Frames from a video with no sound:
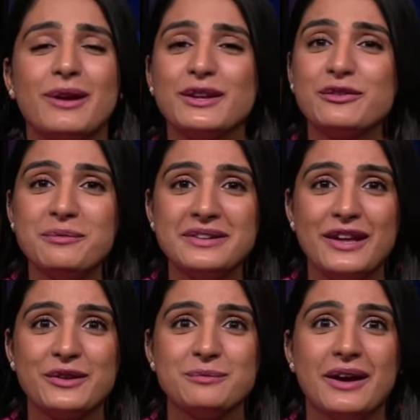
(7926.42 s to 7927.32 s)
brother from
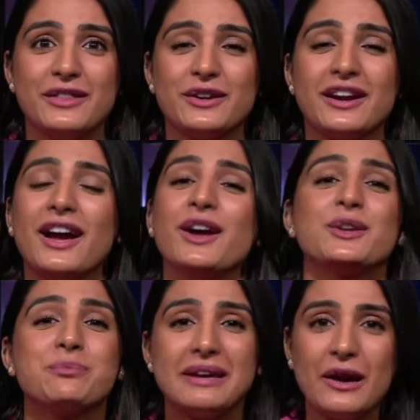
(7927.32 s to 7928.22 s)
another mother.
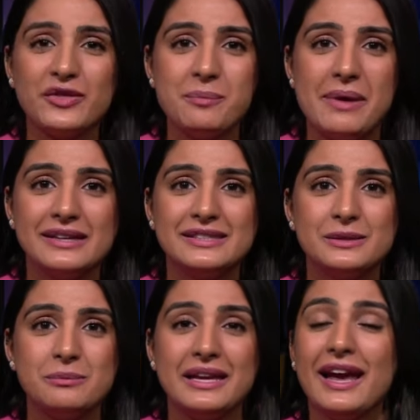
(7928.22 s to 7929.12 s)
You bring out the best
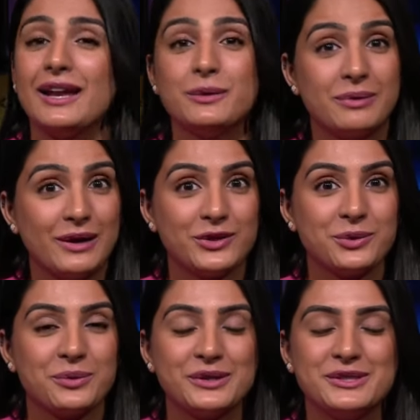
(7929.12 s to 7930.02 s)
in me, and you bring out
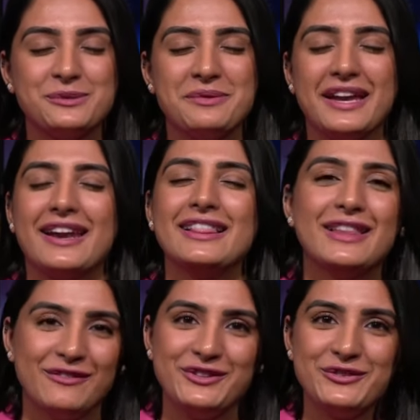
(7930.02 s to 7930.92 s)
the worst in me, and I
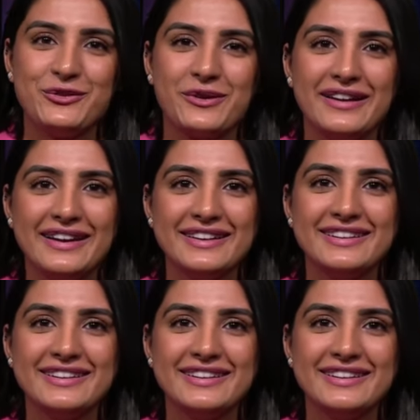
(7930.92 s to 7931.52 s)
love you for it.